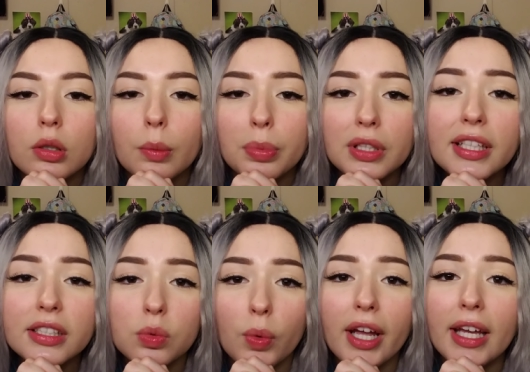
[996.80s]

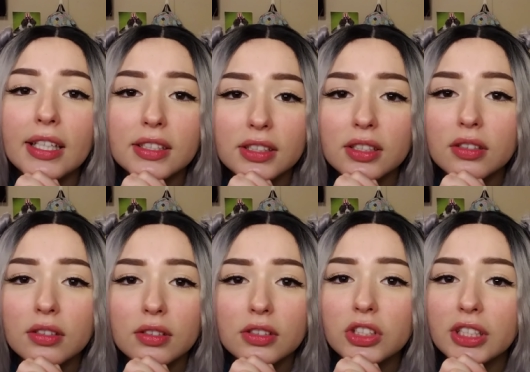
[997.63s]
Please wait
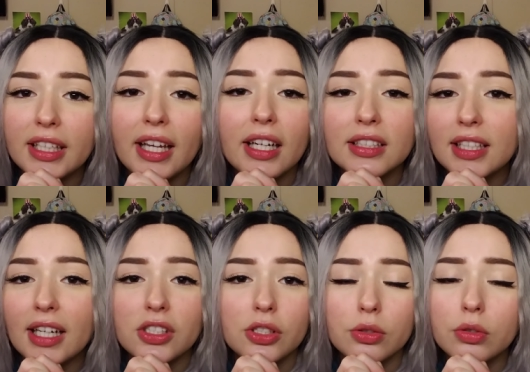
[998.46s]
to get a
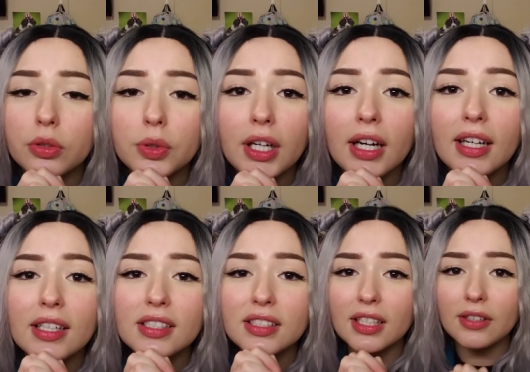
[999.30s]
tattoo, you
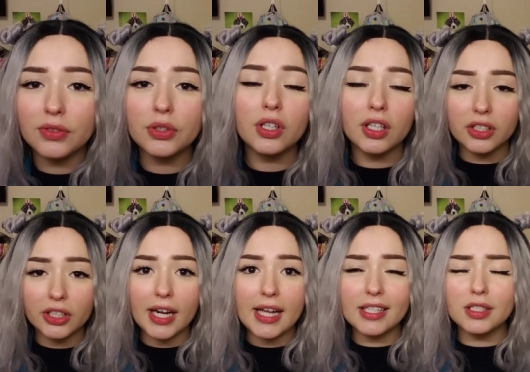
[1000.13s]
guys. If you're
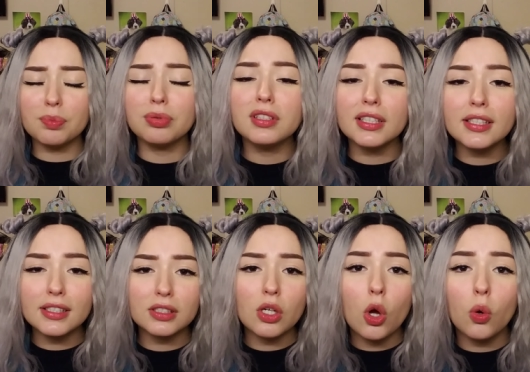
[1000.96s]
underage,
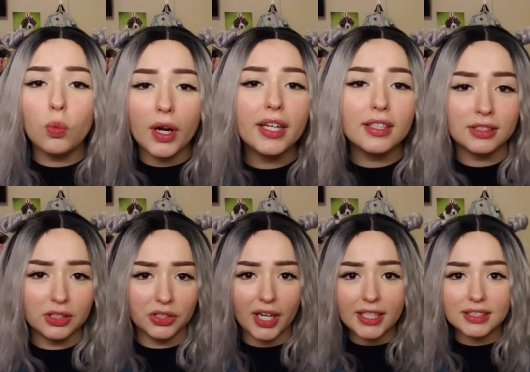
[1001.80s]
please wait until
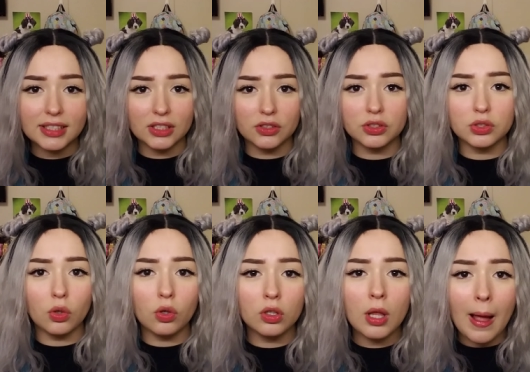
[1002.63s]
you're 18 years
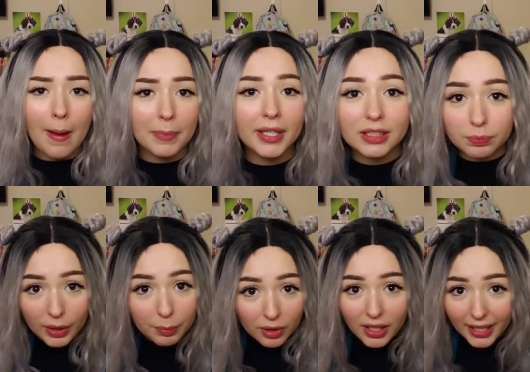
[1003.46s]
old, because
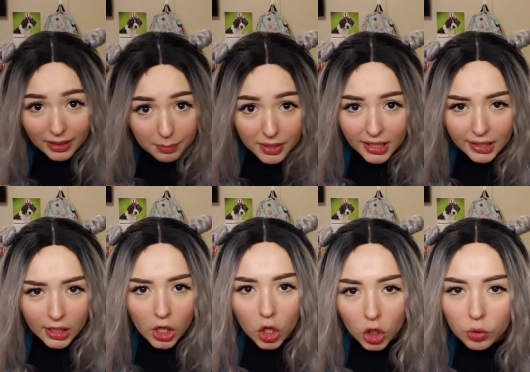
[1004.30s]
people like me
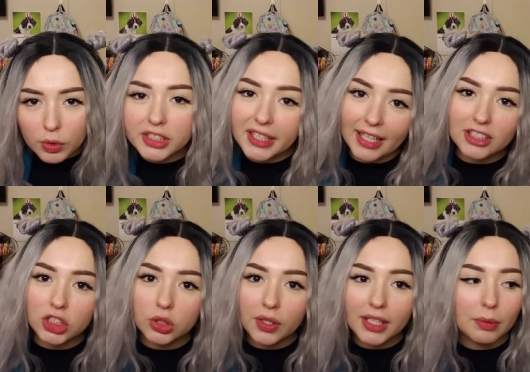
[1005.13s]
who were
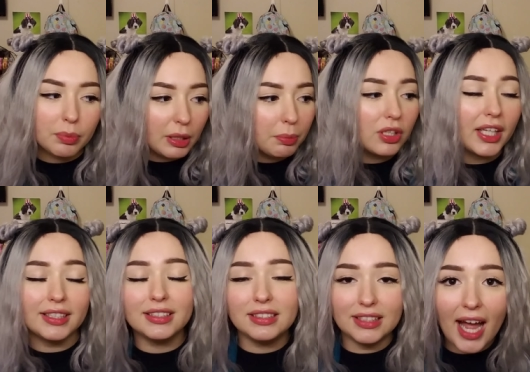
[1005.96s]
tattooing and people like
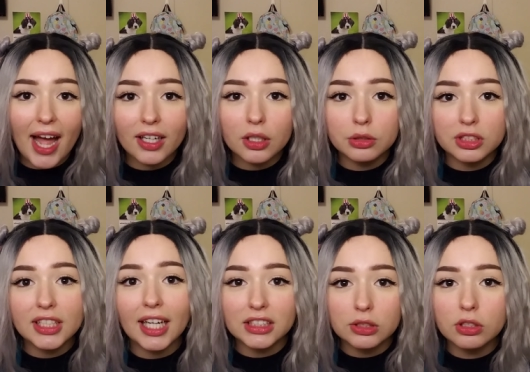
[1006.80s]
Zach who is
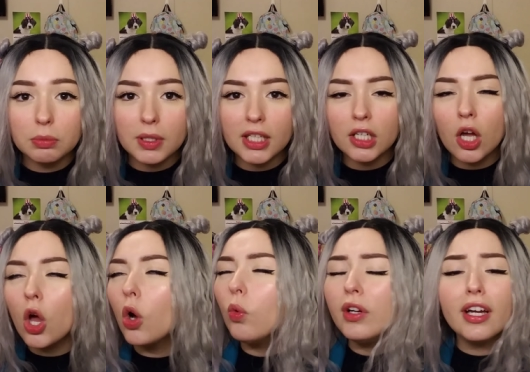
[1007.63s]
tattooing me,
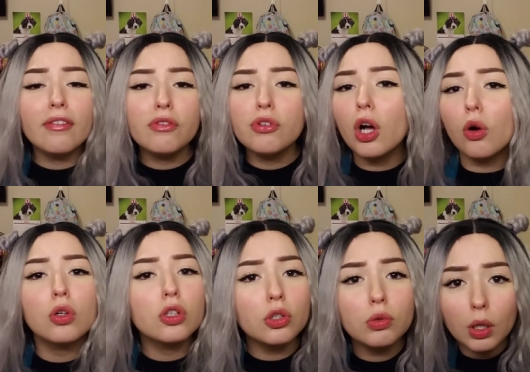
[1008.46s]
we have no
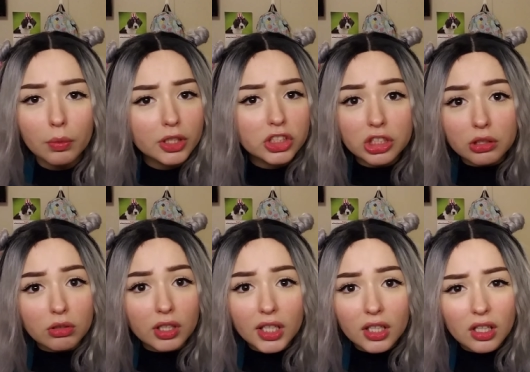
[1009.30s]
clue what we're
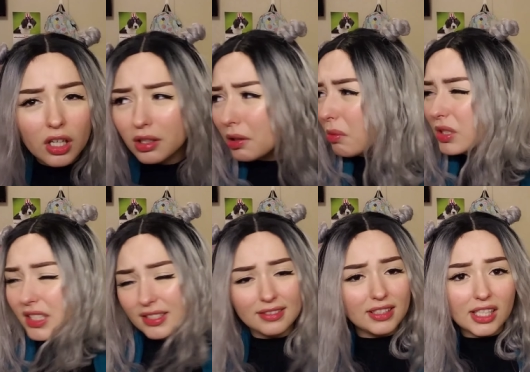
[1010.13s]
doing. No
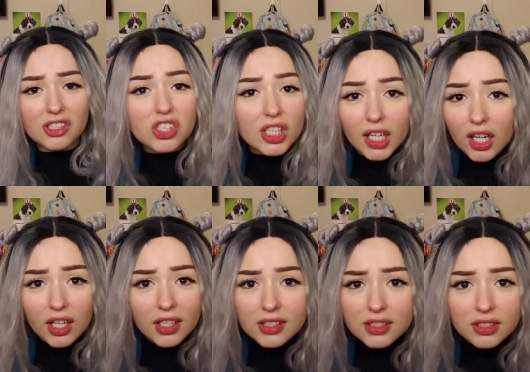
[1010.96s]
one's teaching
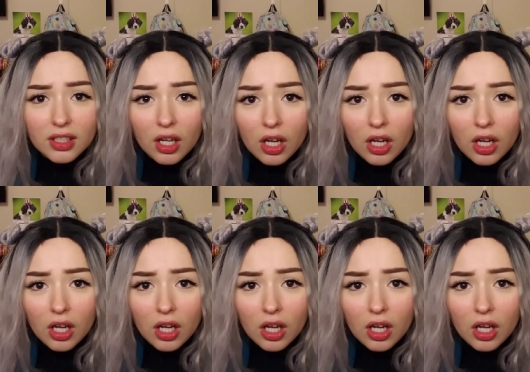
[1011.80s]
us.